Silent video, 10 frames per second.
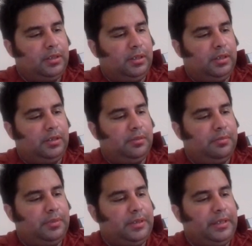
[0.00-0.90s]

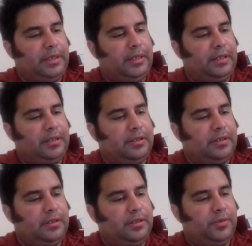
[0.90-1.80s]
And
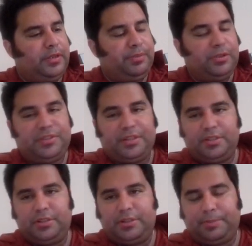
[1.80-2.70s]
it really puts
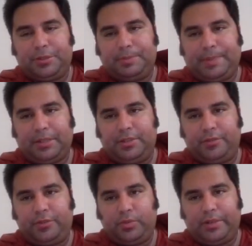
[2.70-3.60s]
things into
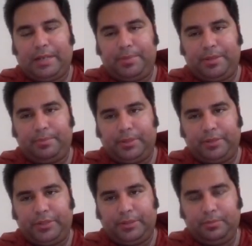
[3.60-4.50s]
perspective of what happened in
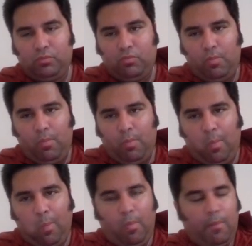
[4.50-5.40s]
Bolivia.
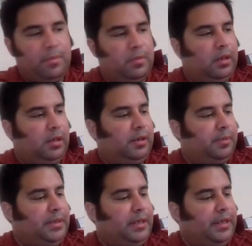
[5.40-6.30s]

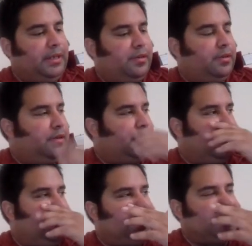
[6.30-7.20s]
And
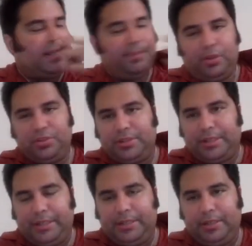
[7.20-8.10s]
the second person
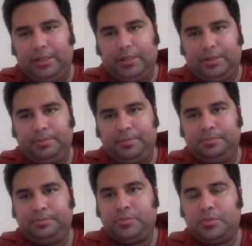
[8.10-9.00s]
I
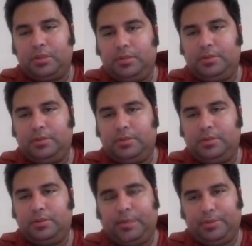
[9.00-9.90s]

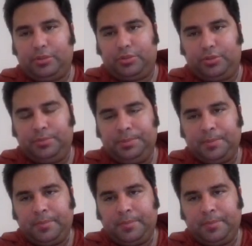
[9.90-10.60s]
dedicated the book to